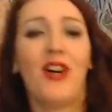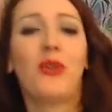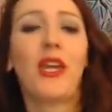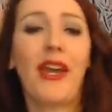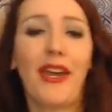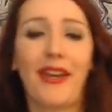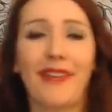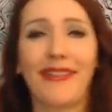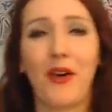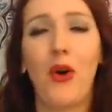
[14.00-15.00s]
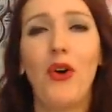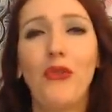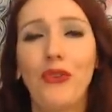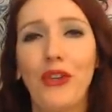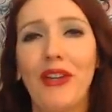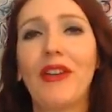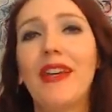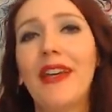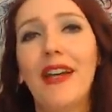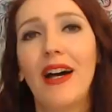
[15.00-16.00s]
okay, so hopefully
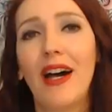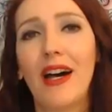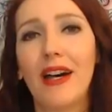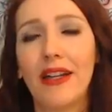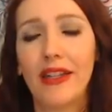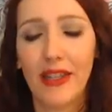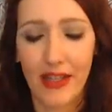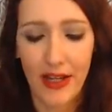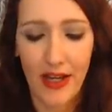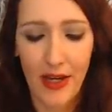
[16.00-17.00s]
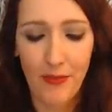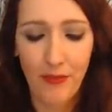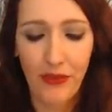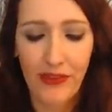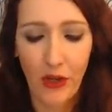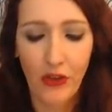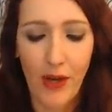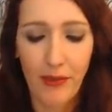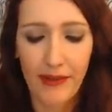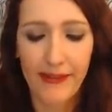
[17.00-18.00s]
I can um, stay on
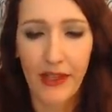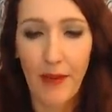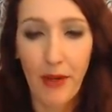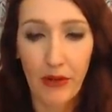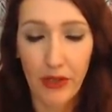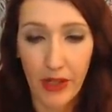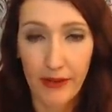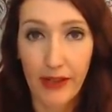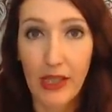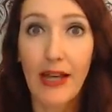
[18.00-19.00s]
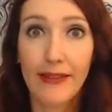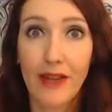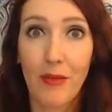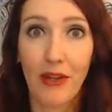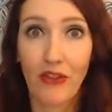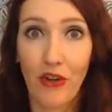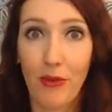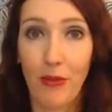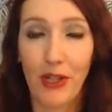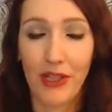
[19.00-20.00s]
top of this a lot better than I did last time I started
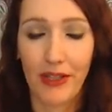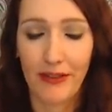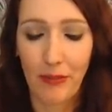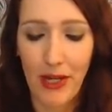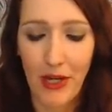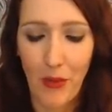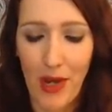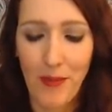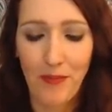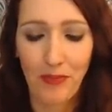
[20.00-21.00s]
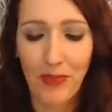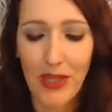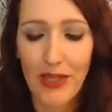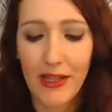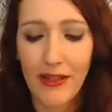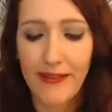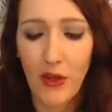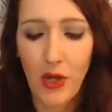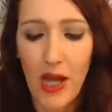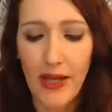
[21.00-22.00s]
my weeklies. But anyway,
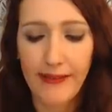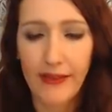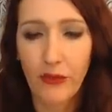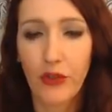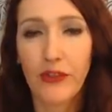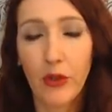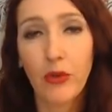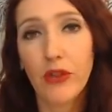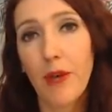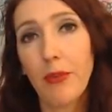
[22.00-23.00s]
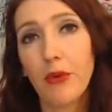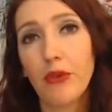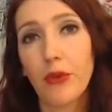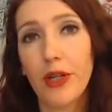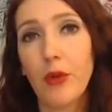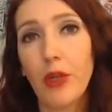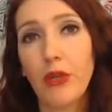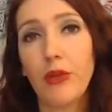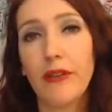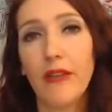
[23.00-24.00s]
so, guys, it's for singles, couples, or anyone
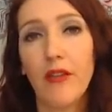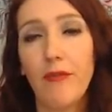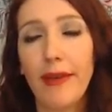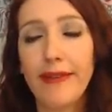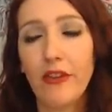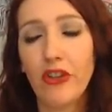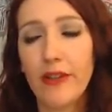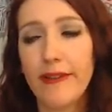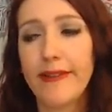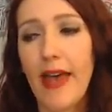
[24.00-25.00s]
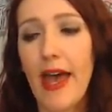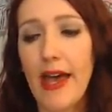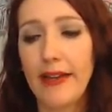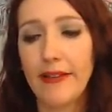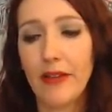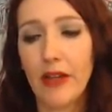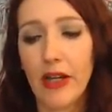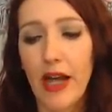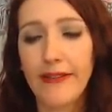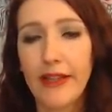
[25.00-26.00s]
who needs love messages. And,
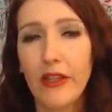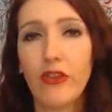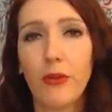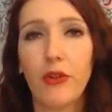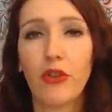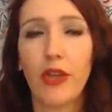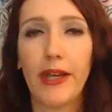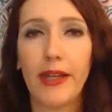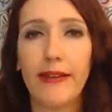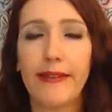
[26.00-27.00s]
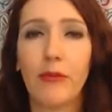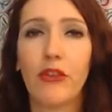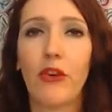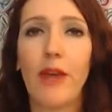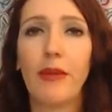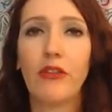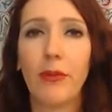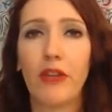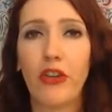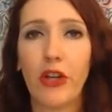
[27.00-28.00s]
guys, thank you so much for liking and subscribing to
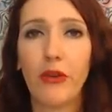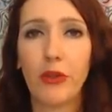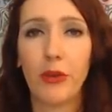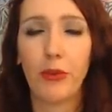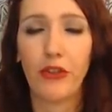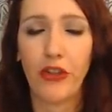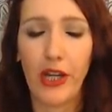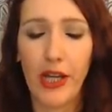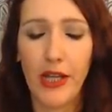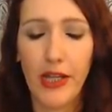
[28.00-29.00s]
my channel. I really appreciate it.